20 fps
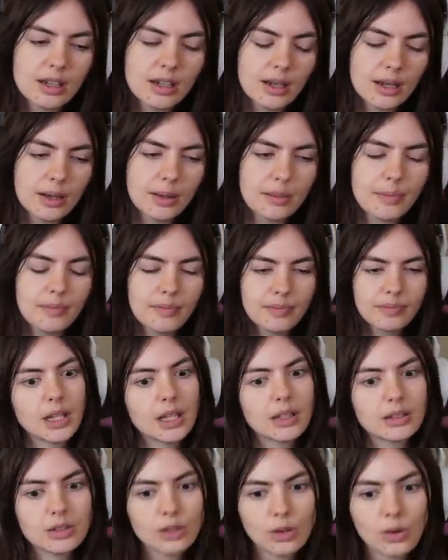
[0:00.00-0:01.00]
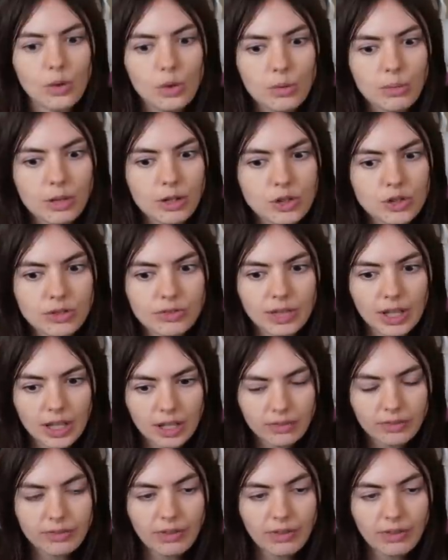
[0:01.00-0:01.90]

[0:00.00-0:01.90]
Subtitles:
a whole bunch of like